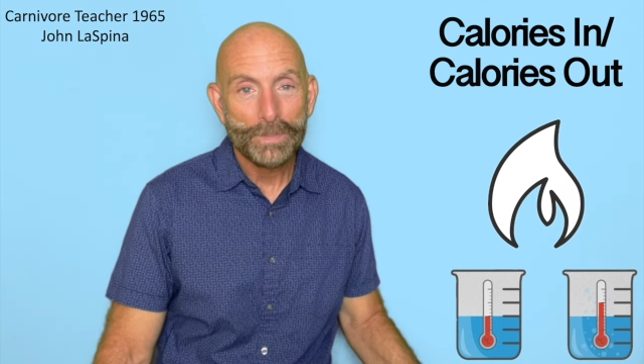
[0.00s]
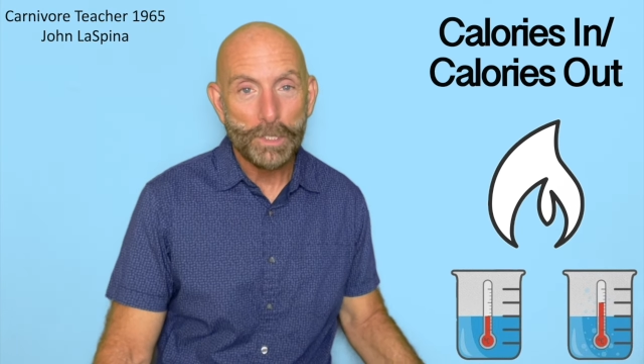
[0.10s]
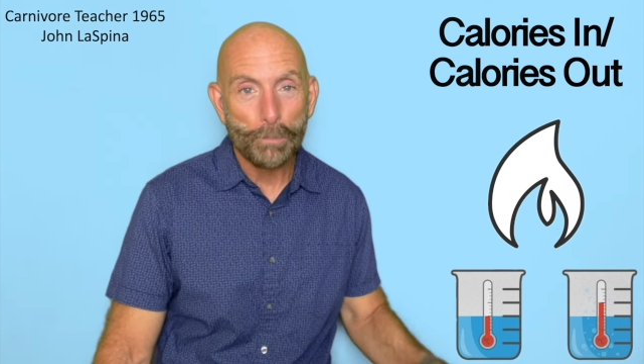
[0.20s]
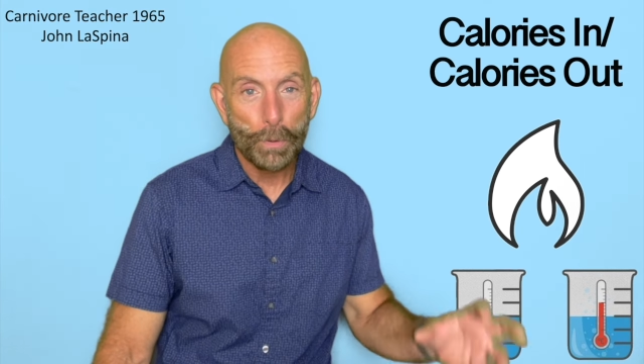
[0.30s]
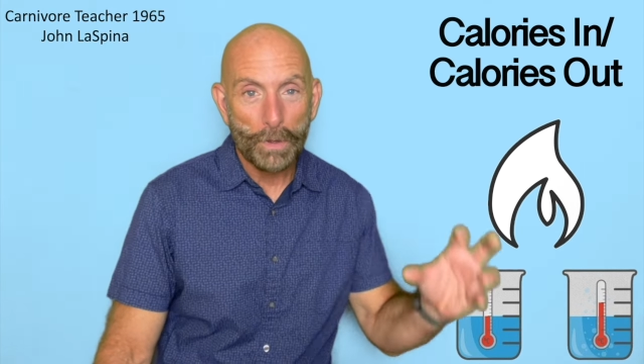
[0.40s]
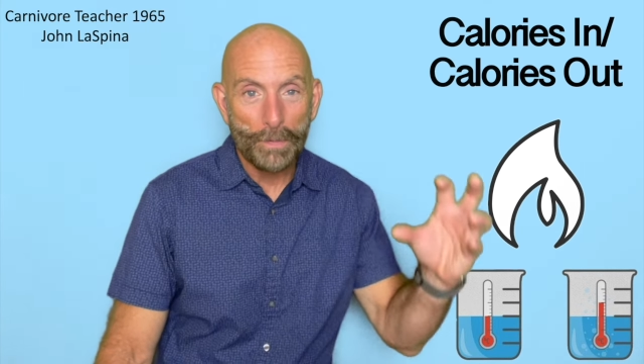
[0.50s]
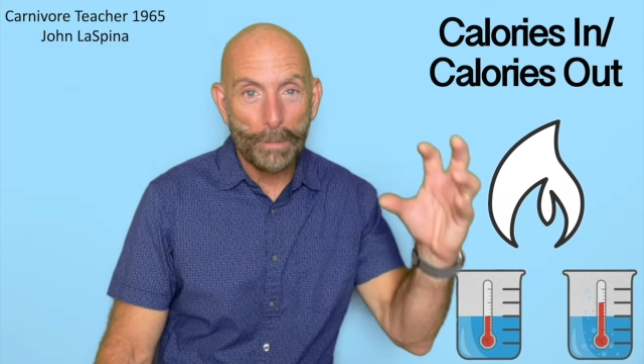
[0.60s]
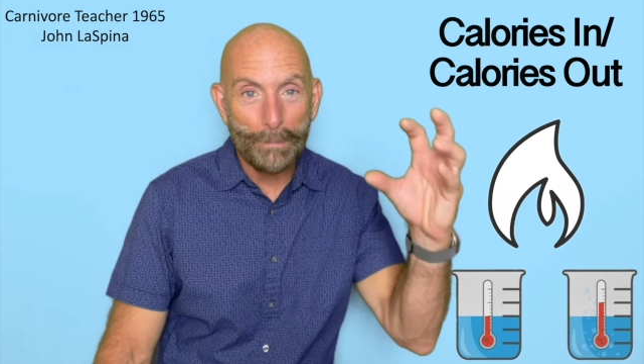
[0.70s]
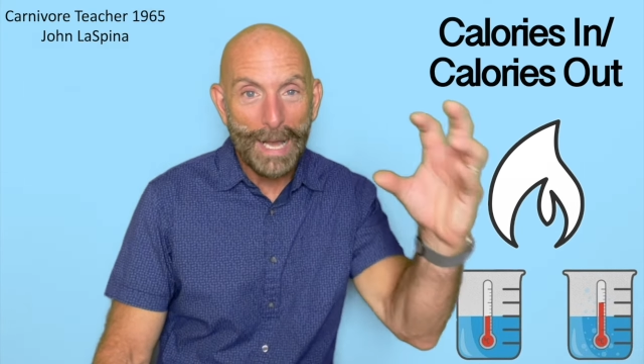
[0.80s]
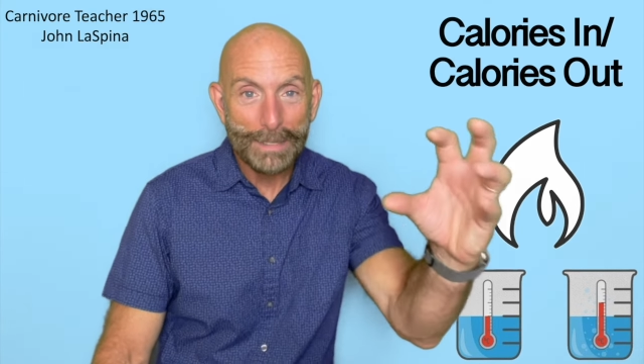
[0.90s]
to put on the
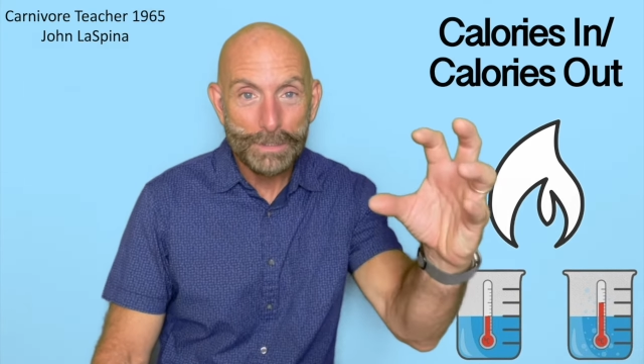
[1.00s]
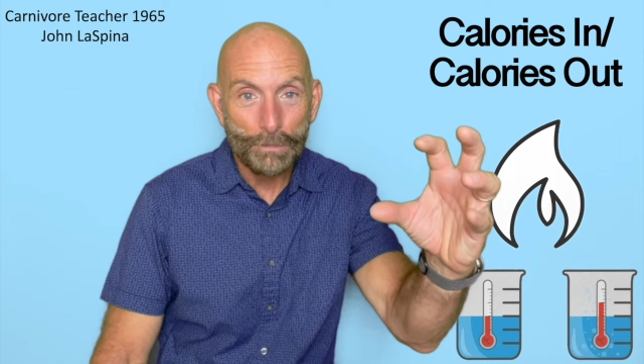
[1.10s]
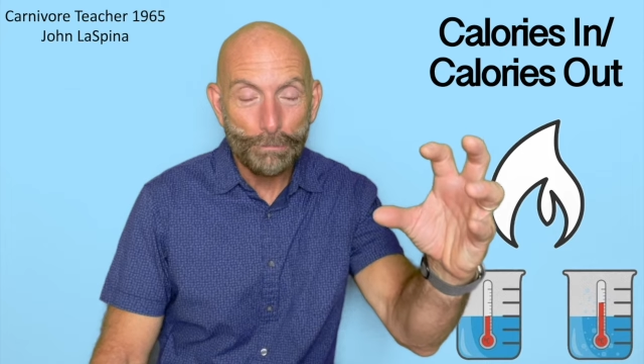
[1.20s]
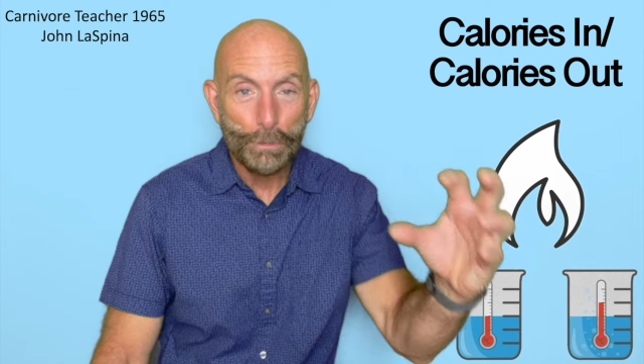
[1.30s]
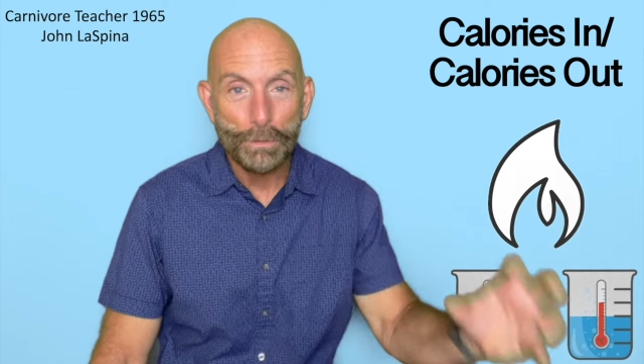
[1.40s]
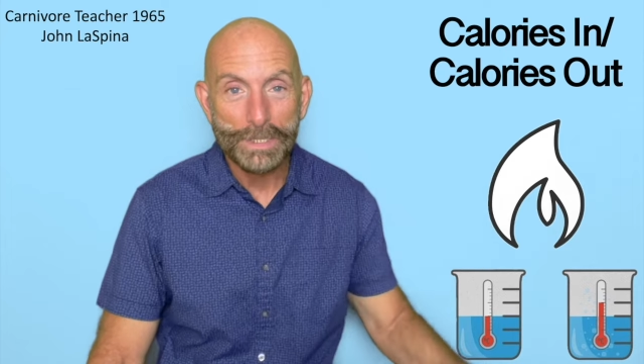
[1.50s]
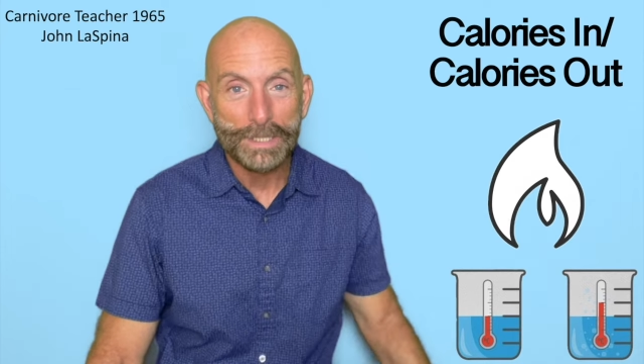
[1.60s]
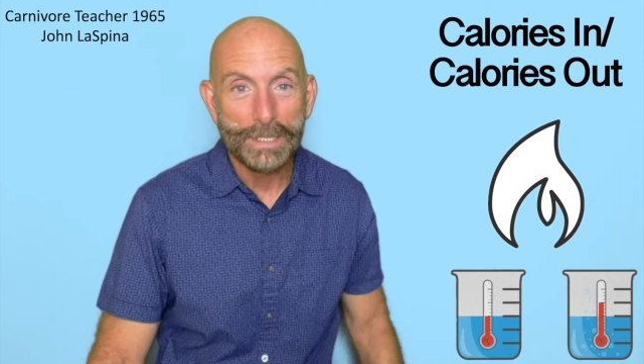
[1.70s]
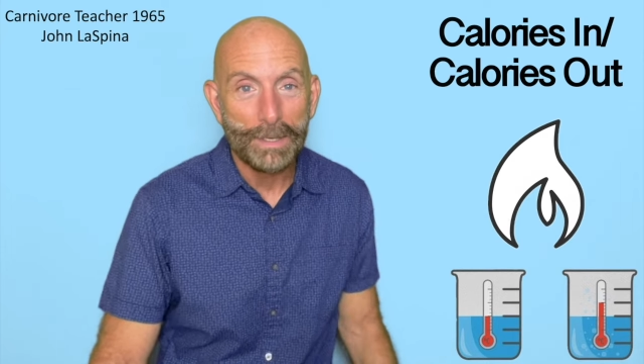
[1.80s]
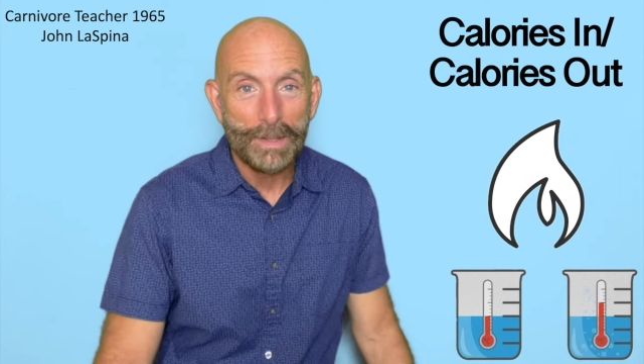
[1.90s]
box of food to
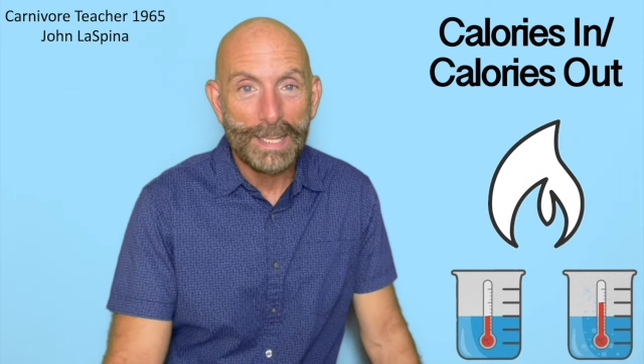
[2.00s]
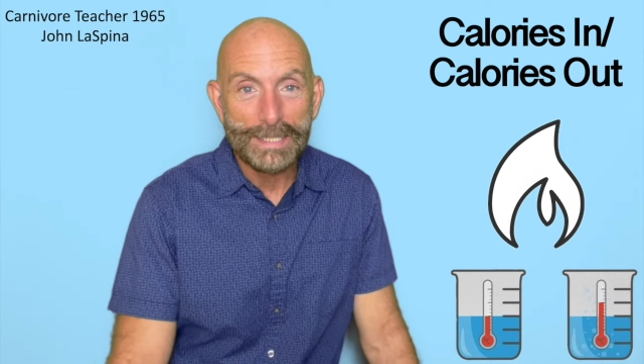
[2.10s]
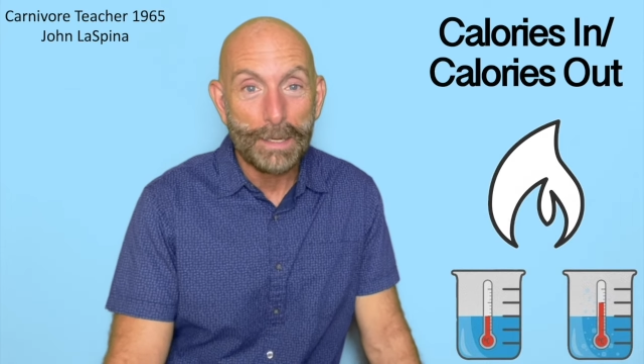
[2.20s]
tell you that's